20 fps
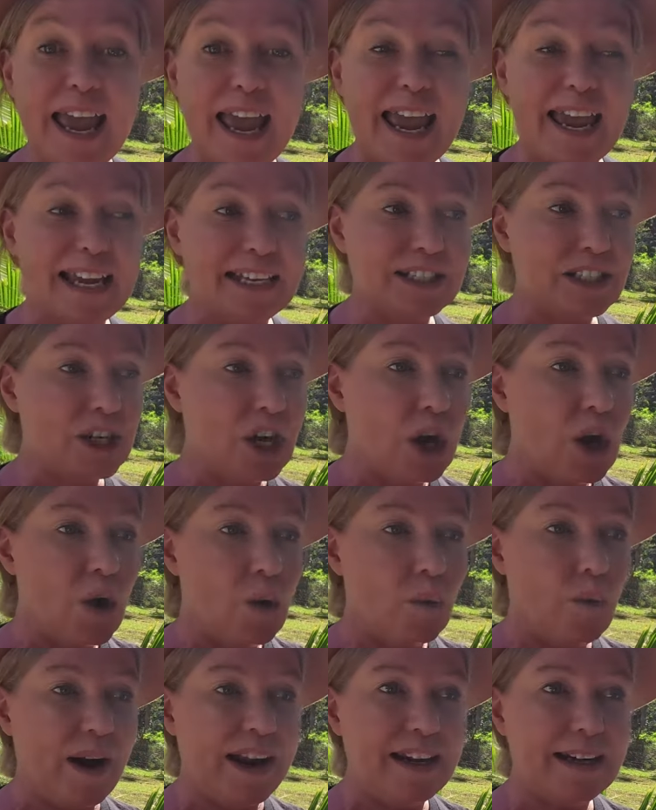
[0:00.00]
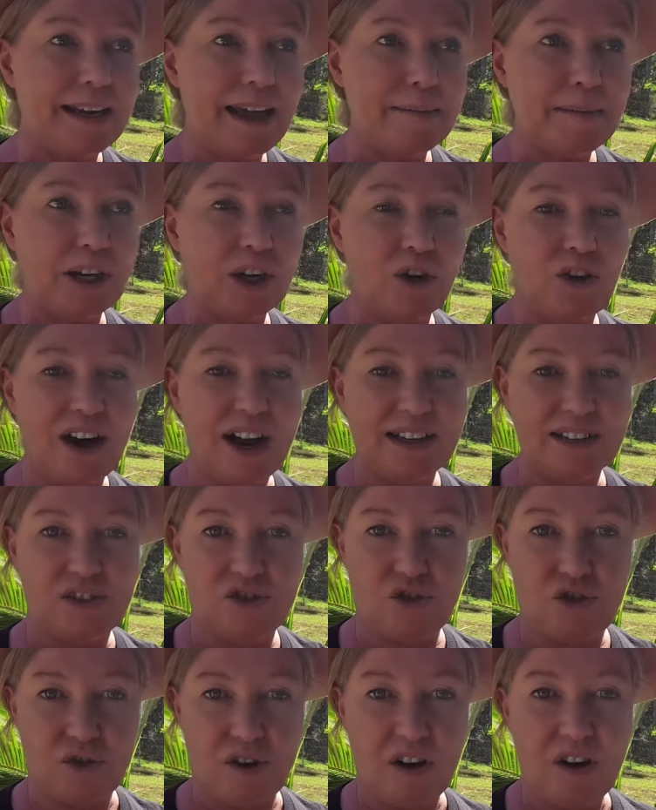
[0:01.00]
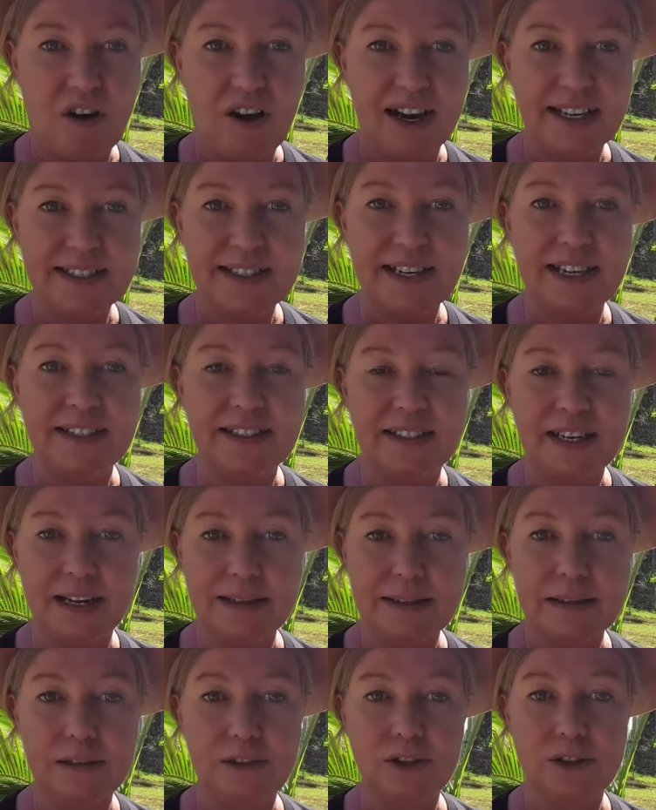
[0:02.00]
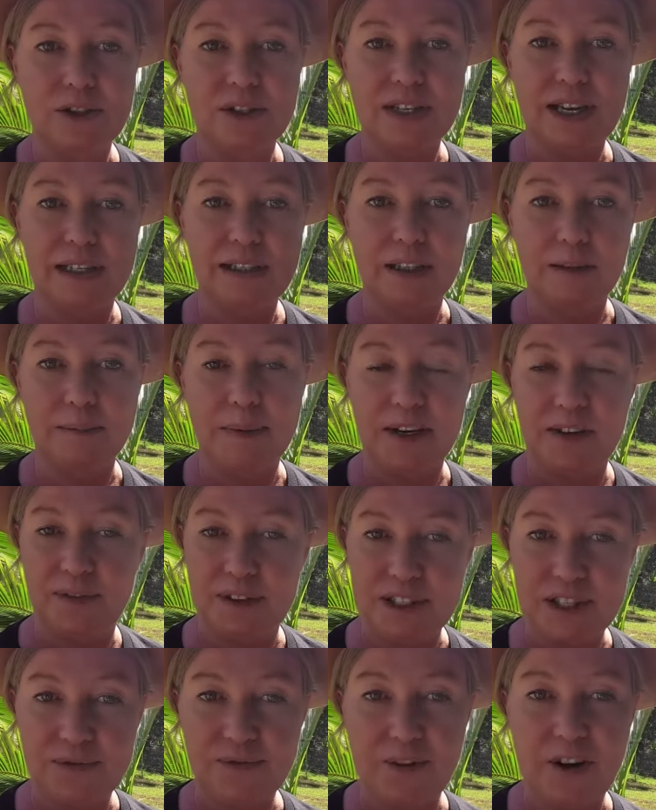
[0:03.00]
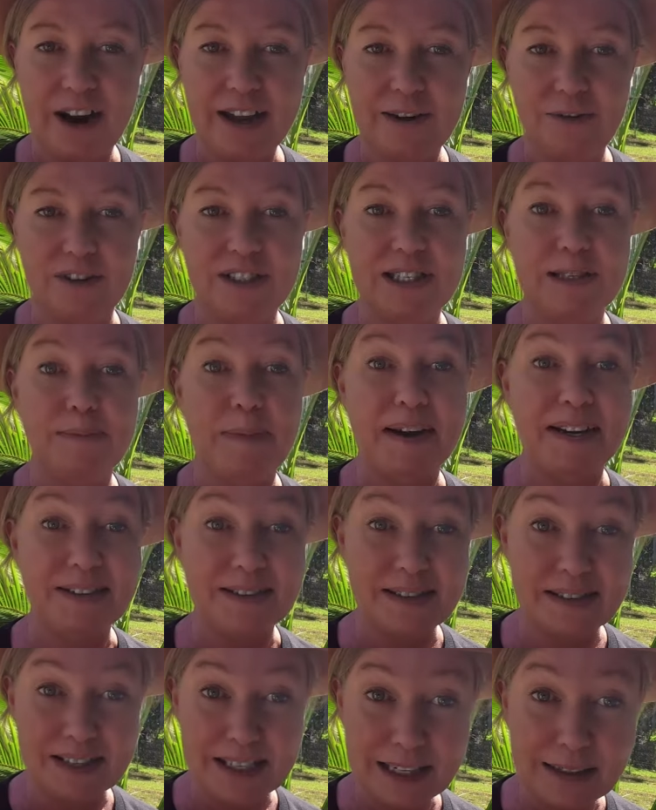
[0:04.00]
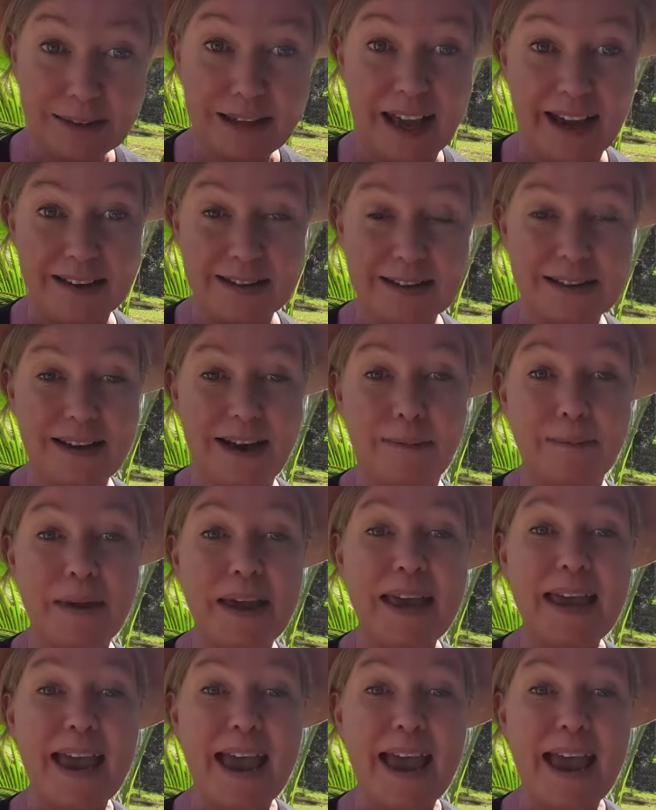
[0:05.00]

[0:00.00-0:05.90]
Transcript: And when lemongrass dries, it does lose a little bit of its fragrance, but it still has some.